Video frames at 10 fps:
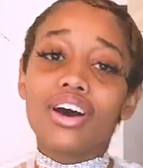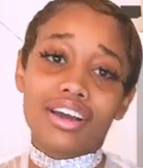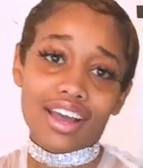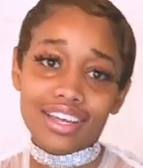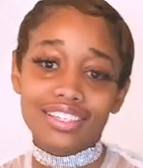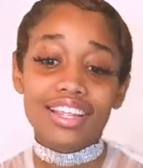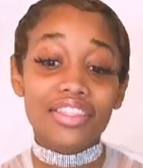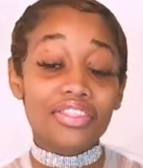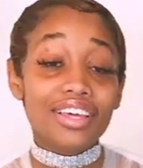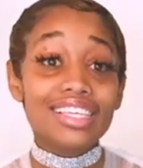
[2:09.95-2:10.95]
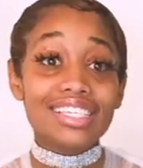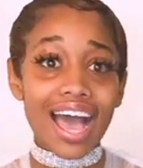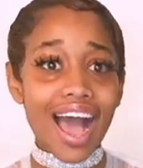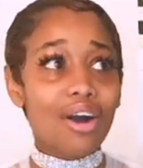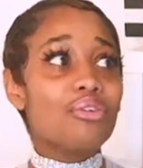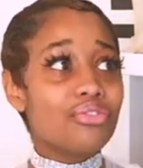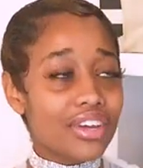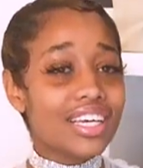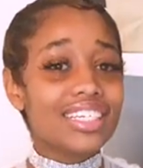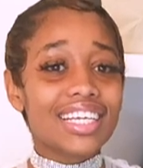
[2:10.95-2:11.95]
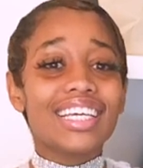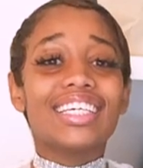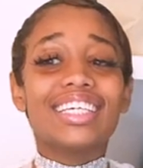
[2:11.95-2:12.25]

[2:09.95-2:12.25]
no guys, this outfit